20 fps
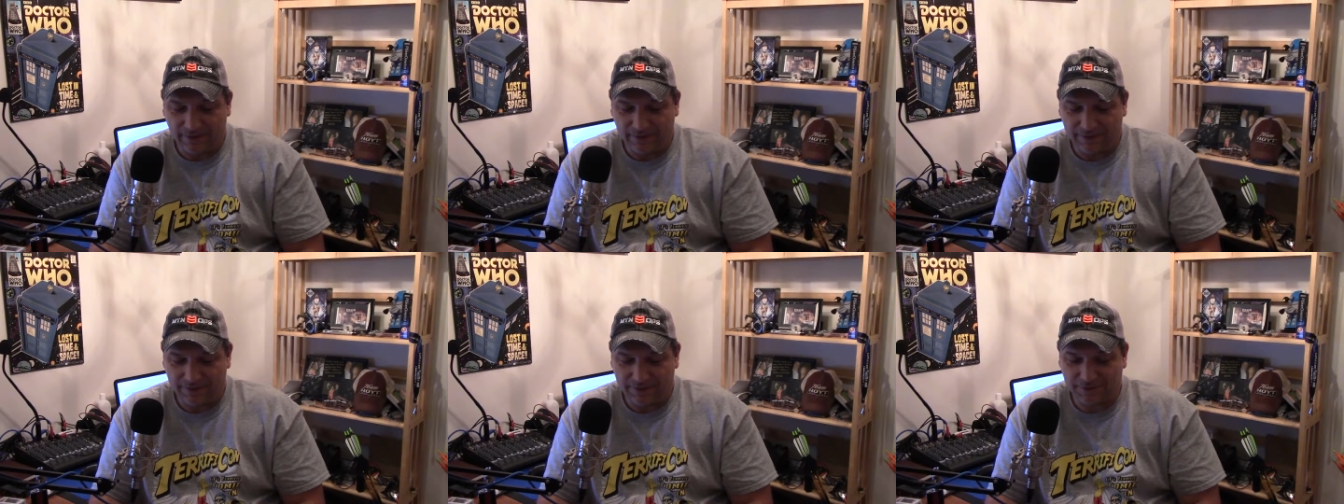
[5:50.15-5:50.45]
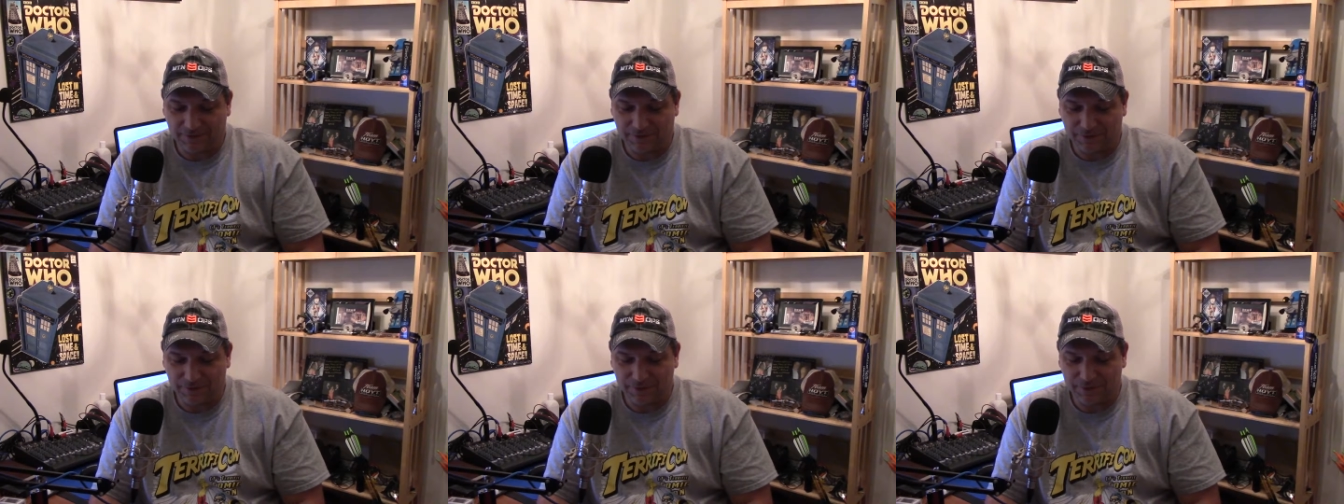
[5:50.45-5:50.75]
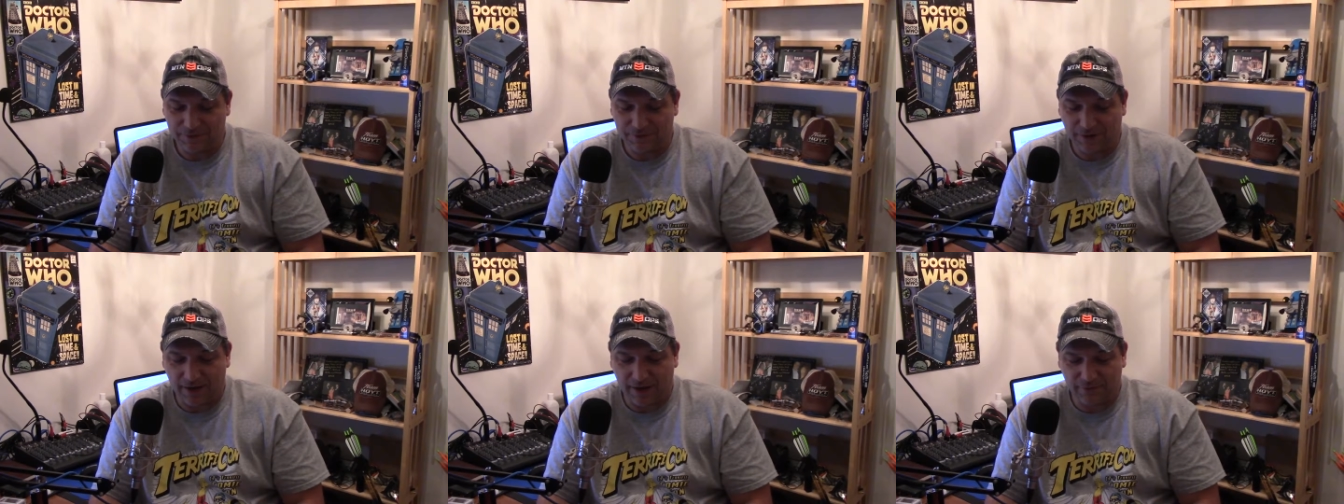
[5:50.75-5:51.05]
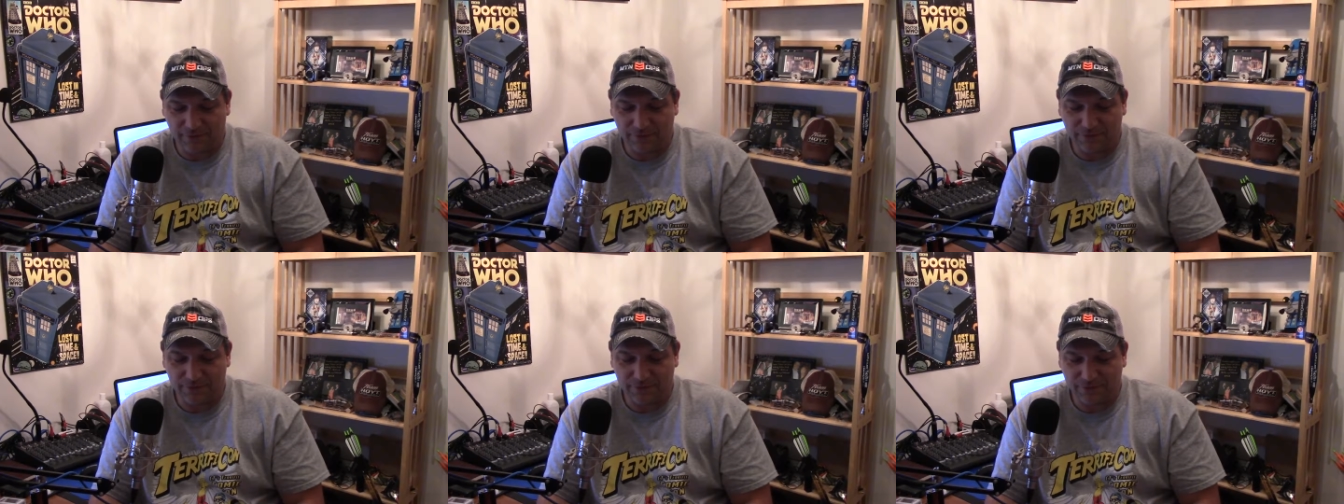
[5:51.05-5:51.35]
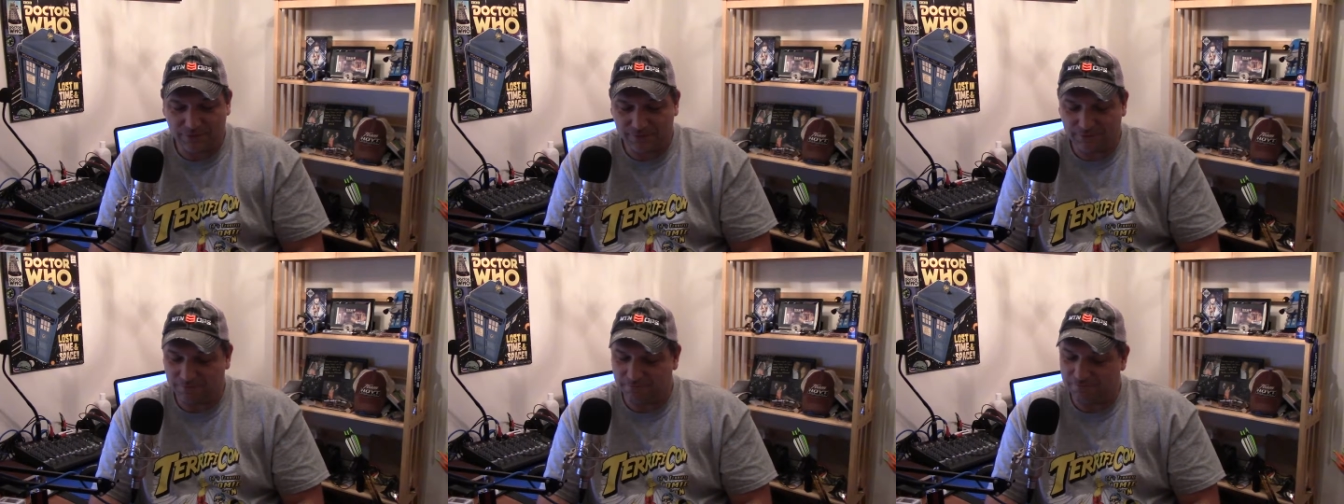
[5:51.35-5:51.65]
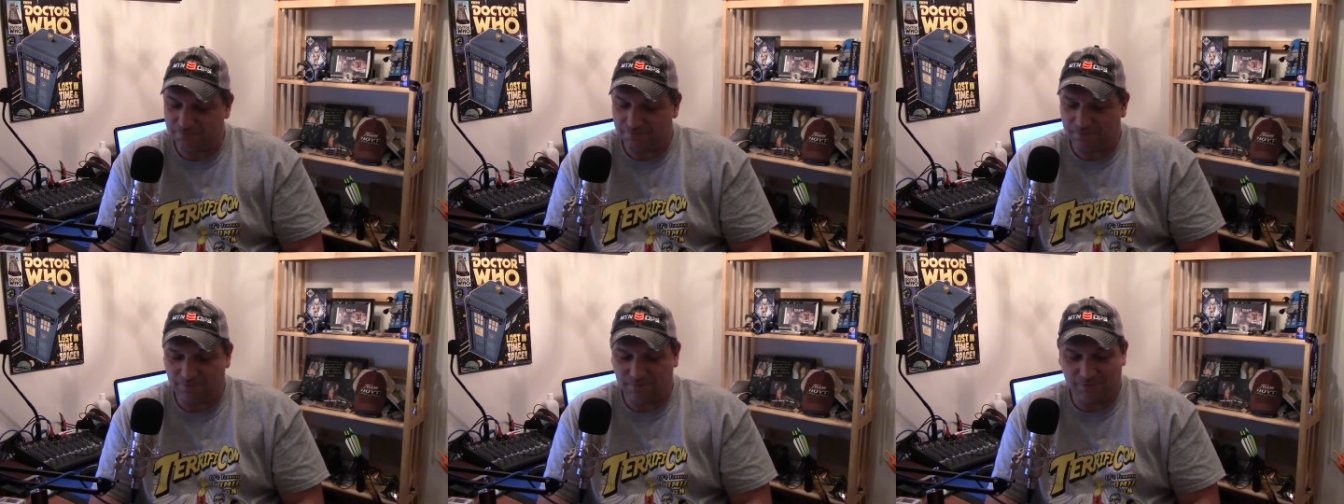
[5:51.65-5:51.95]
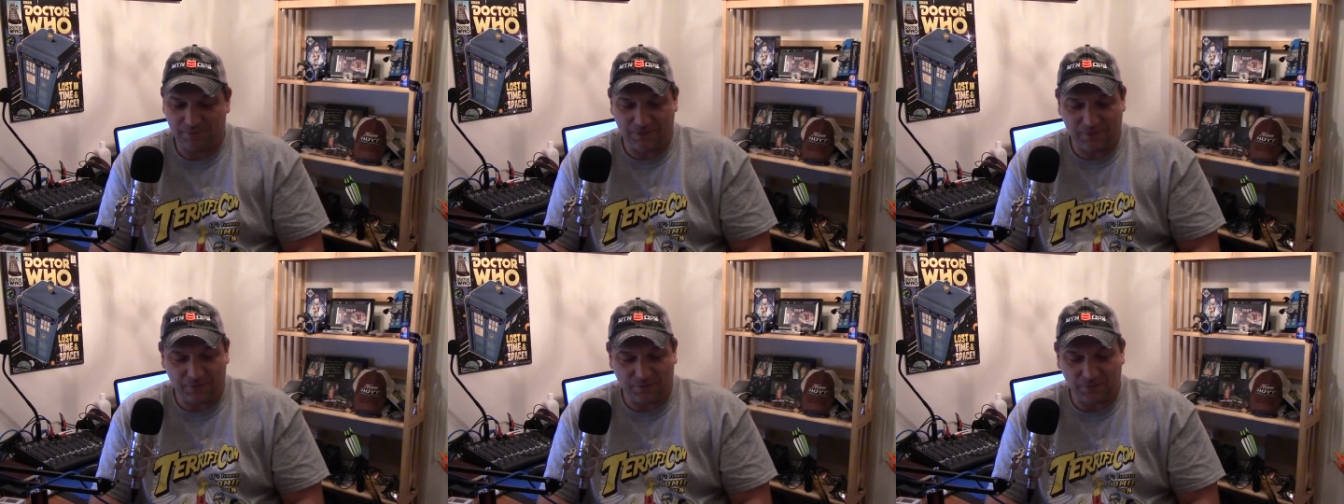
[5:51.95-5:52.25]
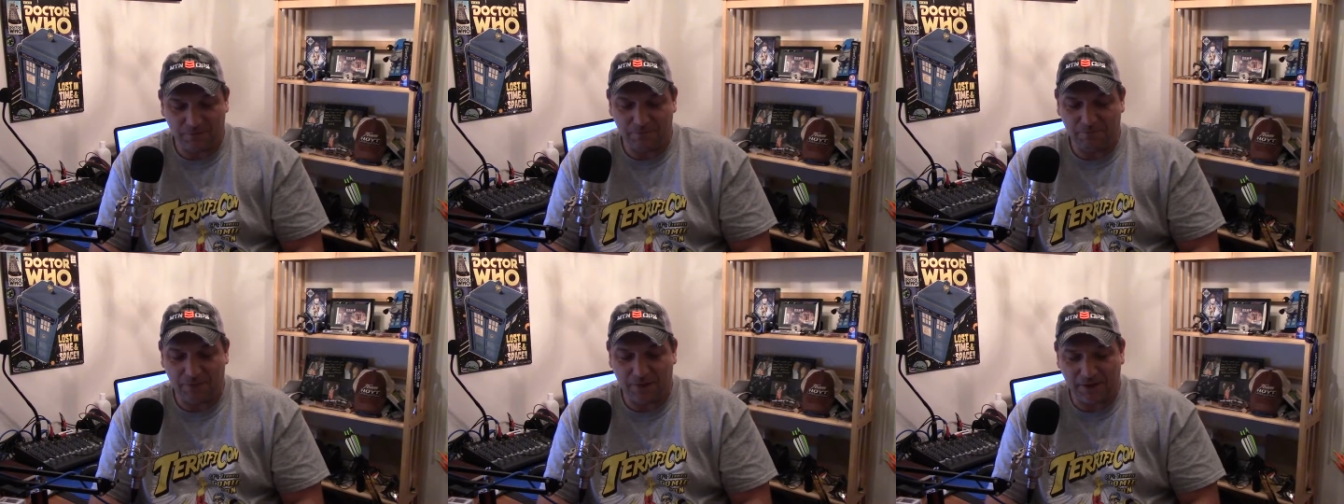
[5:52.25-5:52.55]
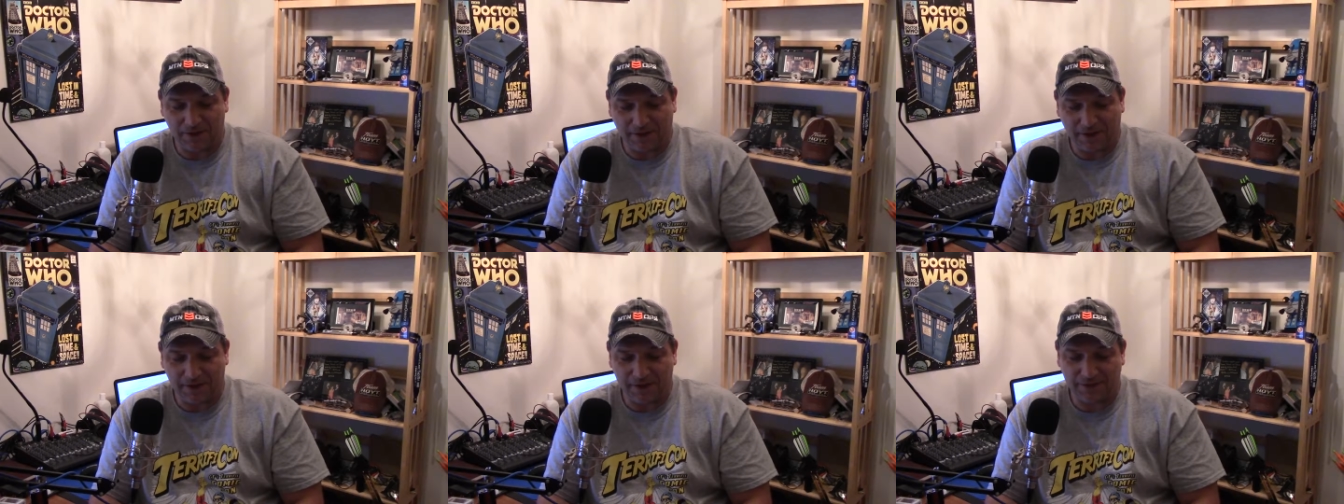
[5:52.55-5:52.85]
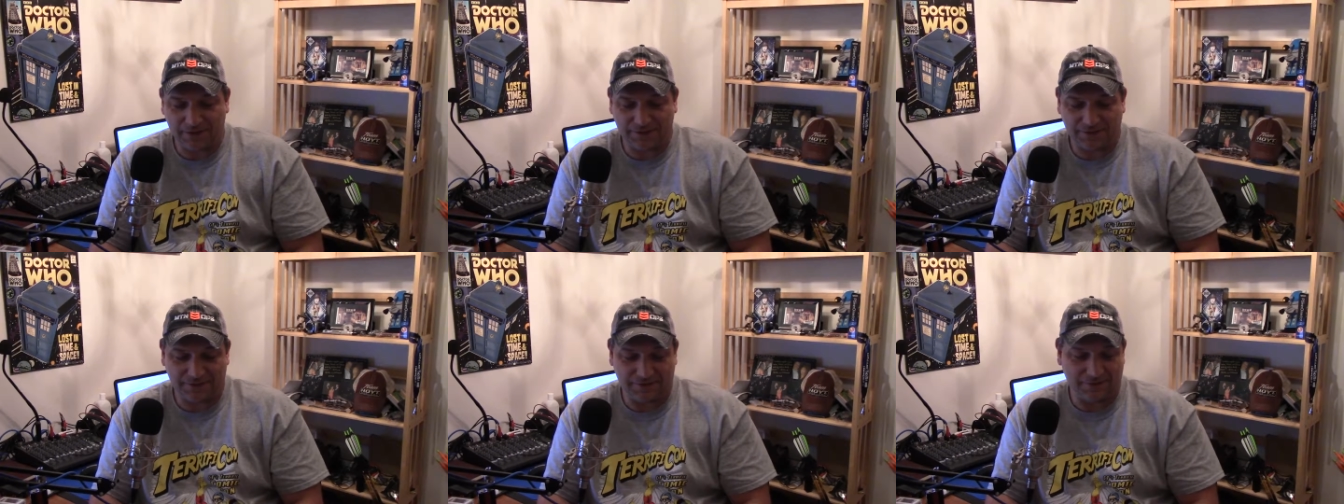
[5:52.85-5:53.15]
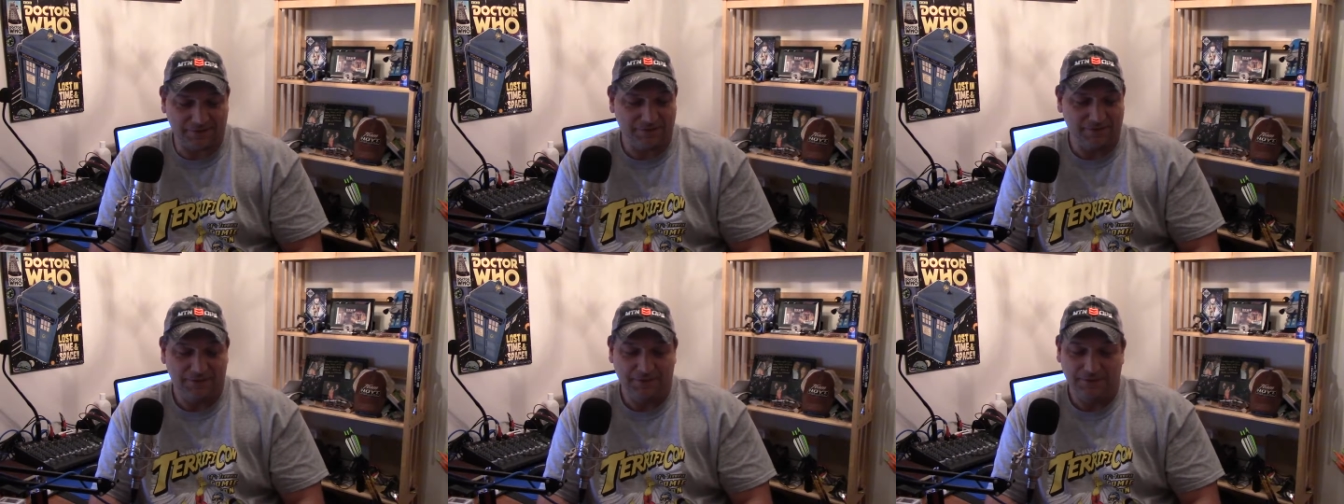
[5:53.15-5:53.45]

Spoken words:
3 drivers, different buckets.